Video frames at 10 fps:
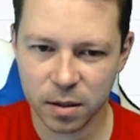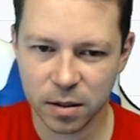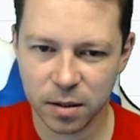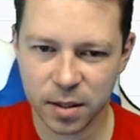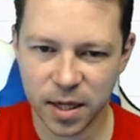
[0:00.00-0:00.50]

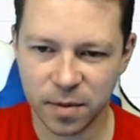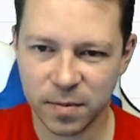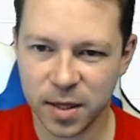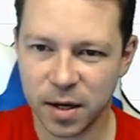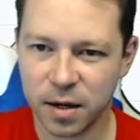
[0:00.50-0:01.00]

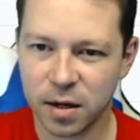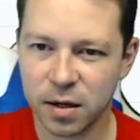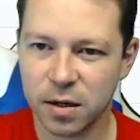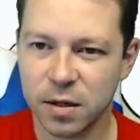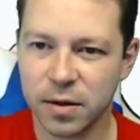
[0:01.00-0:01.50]
name there.
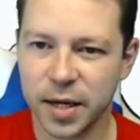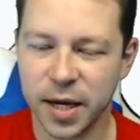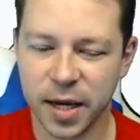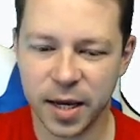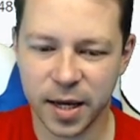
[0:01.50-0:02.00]

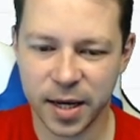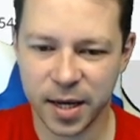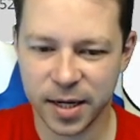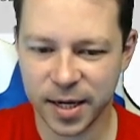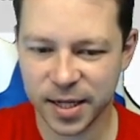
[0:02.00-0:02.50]
Okay,
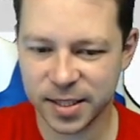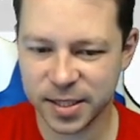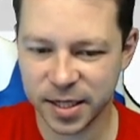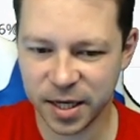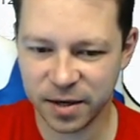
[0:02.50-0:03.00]
and let's
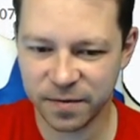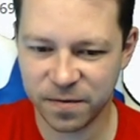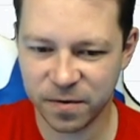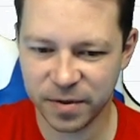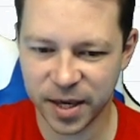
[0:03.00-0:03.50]
see
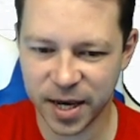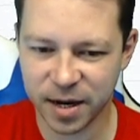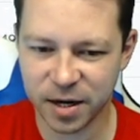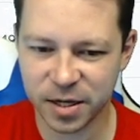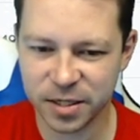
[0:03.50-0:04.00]
for the
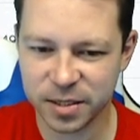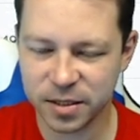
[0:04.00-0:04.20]
others.